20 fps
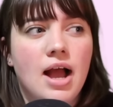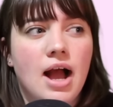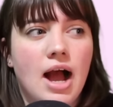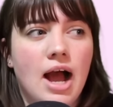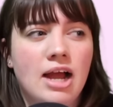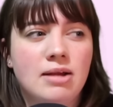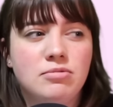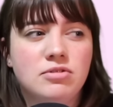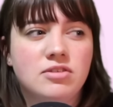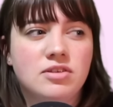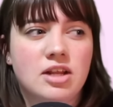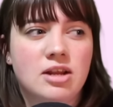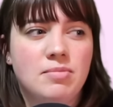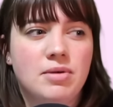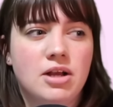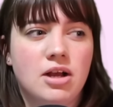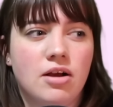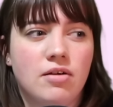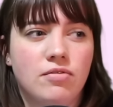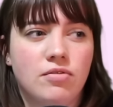I'm just going to be
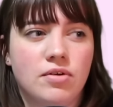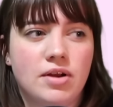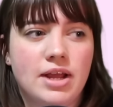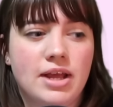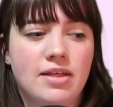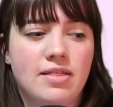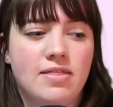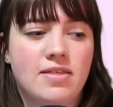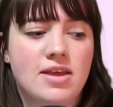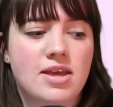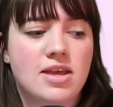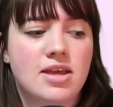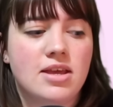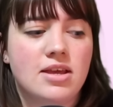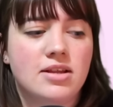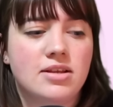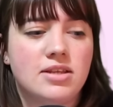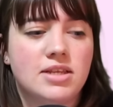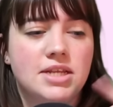covering the